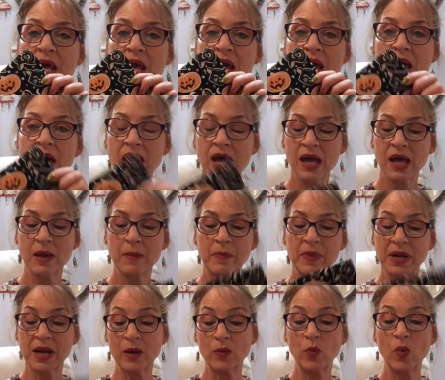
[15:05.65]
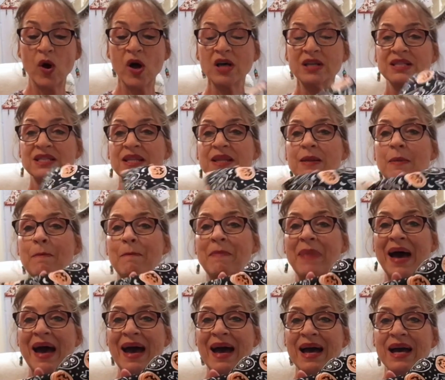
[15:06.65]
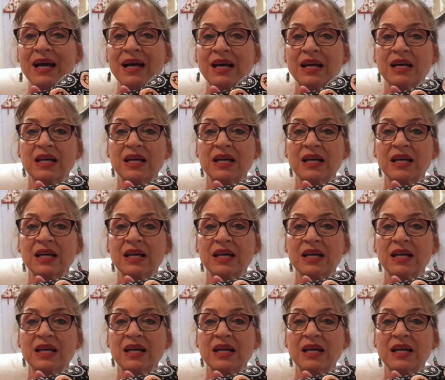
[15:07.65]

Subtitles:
But I want the back